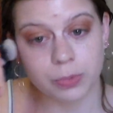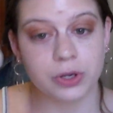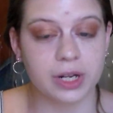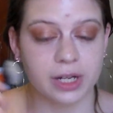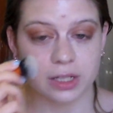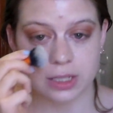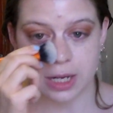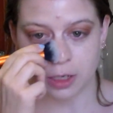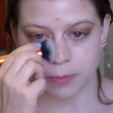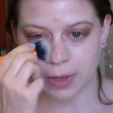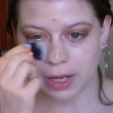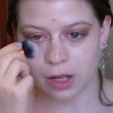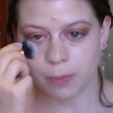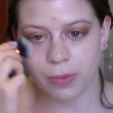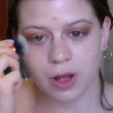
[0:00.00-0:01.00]
putting a ton of
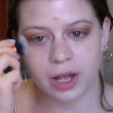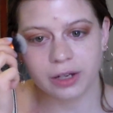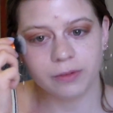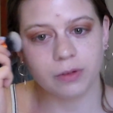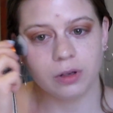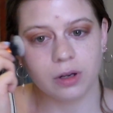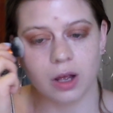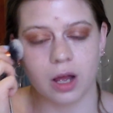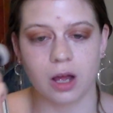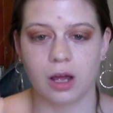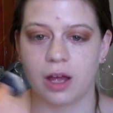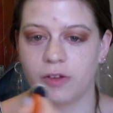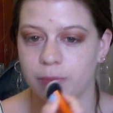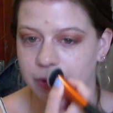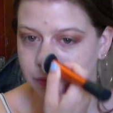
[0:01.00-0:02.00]
makeup on
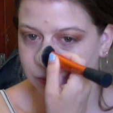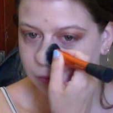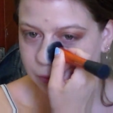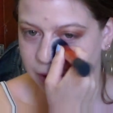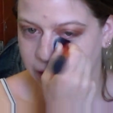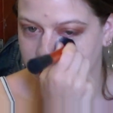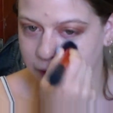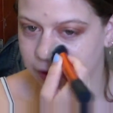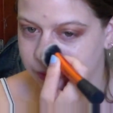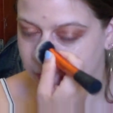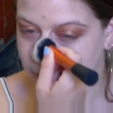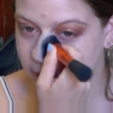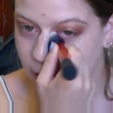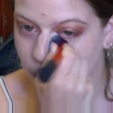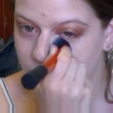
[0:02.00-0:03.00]
have been really,
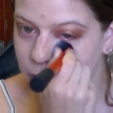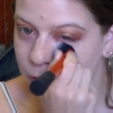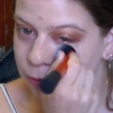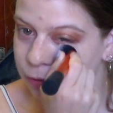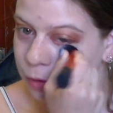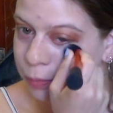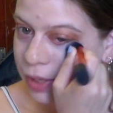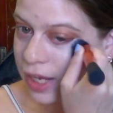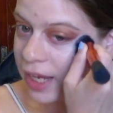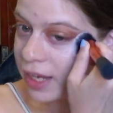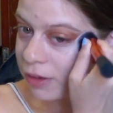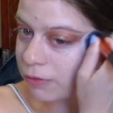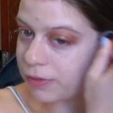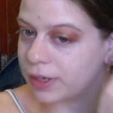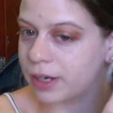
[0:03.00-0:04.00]
really helpful for
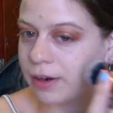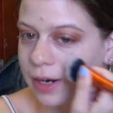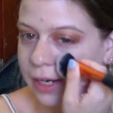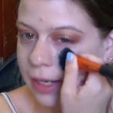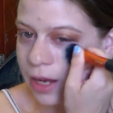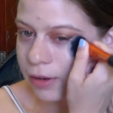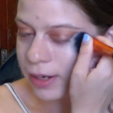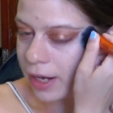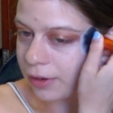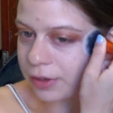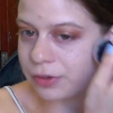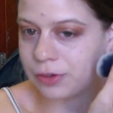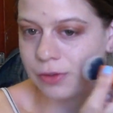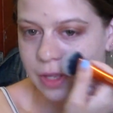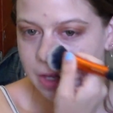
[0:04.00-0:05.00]
me in figuring out how
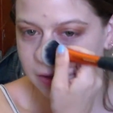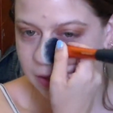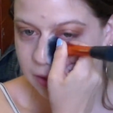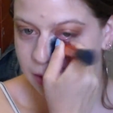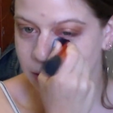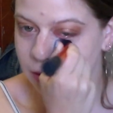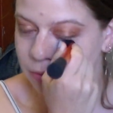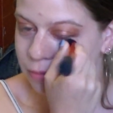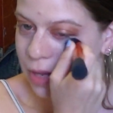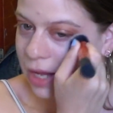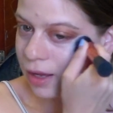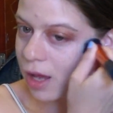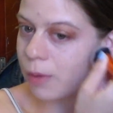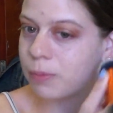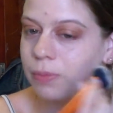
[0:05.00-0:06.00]
to do this
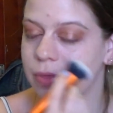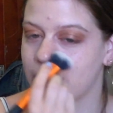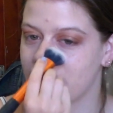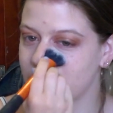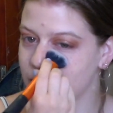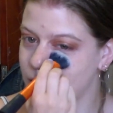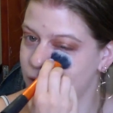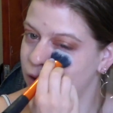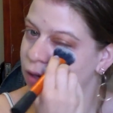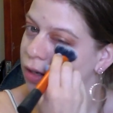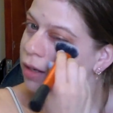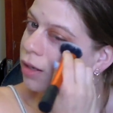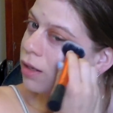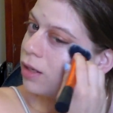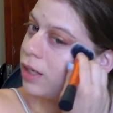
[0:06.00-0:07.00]
makeup that,
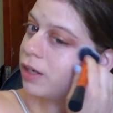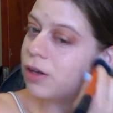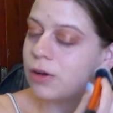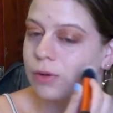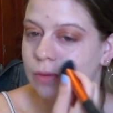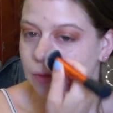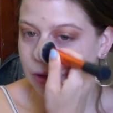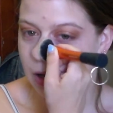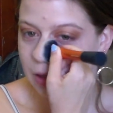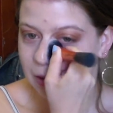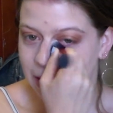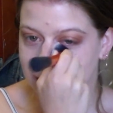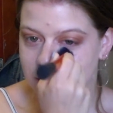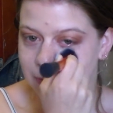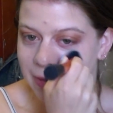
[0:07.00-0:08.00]
you know,
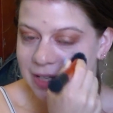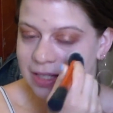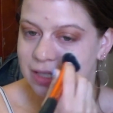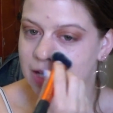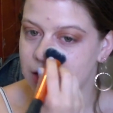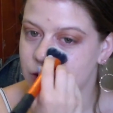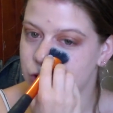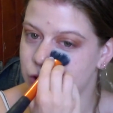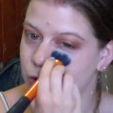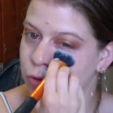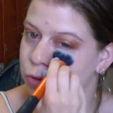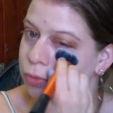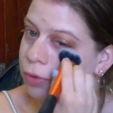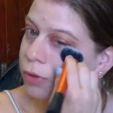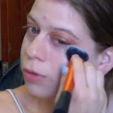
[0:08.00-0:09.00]
lets my skin
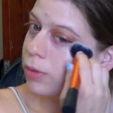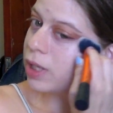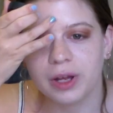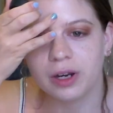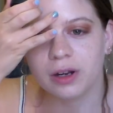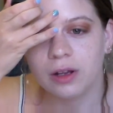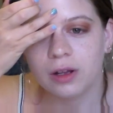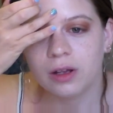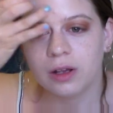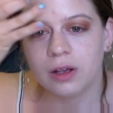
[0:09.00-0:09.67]
show through, but